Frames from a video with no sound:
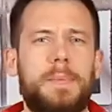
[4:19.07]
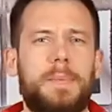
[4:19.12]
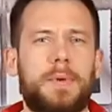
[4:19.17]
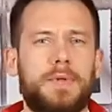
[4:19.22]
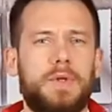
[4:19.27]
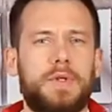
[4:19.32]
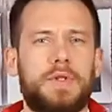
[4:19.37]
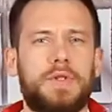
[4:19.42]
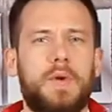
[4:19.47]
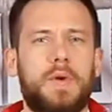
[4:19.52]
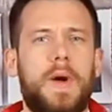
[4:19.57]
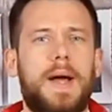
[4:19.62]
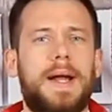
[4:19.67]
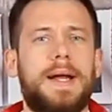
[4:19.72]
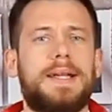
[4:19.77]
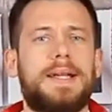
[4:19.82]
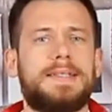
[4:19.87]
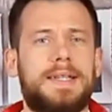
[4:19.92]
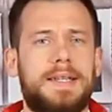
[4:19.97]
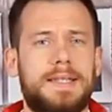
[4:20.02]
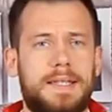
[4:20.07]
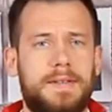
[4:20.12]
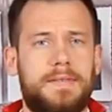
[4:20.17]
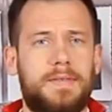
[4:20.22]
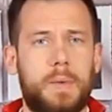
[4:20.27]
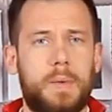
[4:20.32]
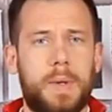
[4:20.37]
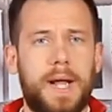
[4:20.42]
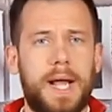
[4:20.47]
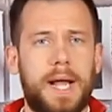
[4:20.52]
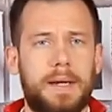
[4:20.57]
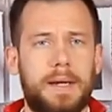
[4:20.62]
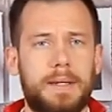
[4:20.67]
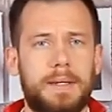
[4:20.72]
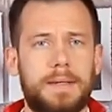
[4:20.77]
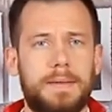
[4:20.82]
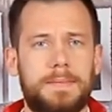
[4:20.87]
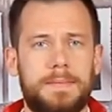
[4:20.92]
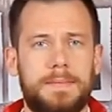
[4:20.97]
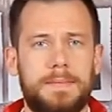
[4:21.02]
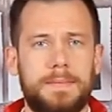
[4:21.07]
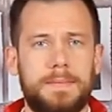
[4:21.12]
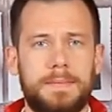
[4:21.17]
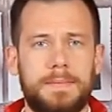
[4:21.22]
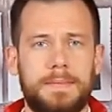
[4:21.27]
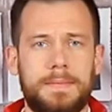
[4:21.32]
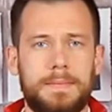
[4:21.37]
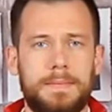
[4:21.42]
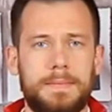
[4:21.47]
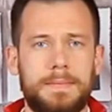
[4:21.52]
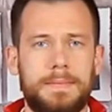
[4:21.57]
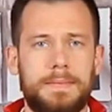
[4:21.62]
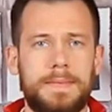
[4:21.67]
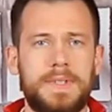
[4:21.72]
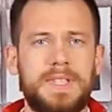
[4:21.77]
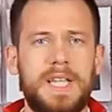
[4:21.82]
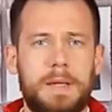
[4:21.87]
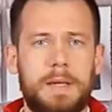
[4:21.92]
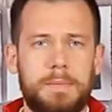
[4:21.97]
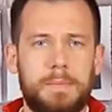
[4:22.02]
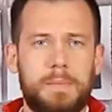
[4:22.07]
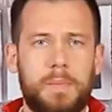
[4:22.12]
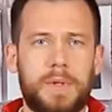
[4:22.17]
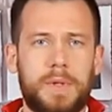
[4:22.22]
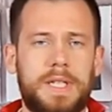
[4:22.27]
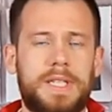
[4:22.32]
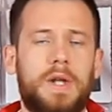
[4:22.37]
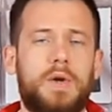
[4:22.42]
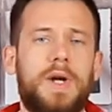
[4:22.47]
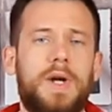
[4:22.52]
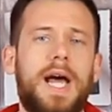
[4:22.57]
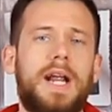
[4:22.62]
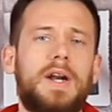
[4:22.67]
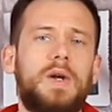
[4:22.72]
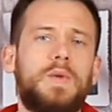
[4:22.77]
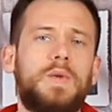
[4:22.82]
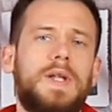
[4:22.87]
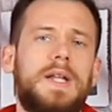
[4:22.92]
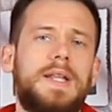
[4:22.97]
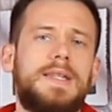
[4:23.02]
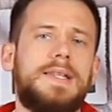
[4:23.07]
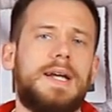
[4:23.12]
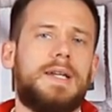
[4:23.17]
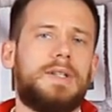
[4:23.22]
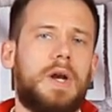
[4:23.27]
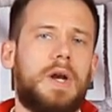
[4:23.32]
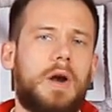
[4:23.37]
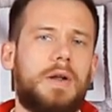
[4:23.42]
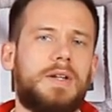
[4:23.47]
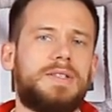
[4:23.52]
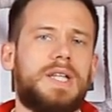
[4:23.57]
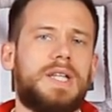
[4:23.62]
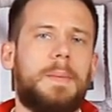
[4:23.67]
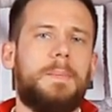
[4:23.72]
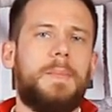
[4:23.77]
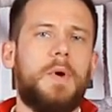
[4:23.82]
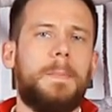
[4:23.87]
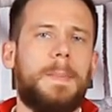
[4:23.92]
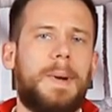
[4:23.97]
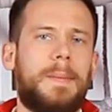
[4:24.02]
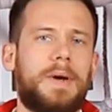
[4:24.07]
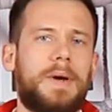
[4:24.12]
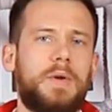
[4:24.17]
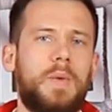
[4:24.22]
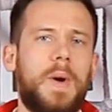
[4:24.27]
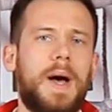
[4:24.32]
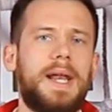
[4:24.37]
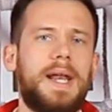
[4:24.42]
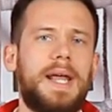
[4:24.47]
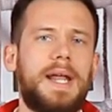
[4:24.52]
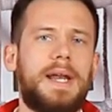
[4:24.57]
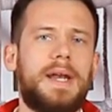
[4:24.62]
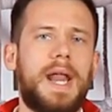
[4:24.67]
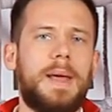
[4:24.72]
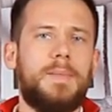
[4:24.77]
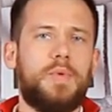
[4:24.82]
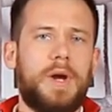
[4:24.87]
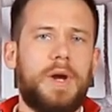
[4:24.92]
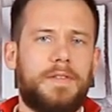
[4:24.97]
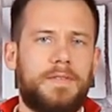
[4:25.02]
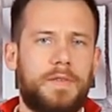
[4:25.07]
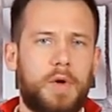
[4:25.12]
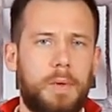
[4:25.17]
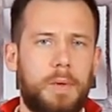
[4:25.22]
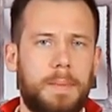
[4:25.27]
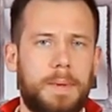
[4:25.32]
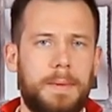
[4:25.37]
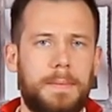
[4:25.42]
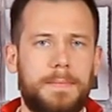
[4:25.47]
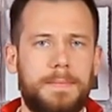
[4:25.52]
the product even without foam gun? Yes, you can dispense it by using the Nebula Foam manual pump.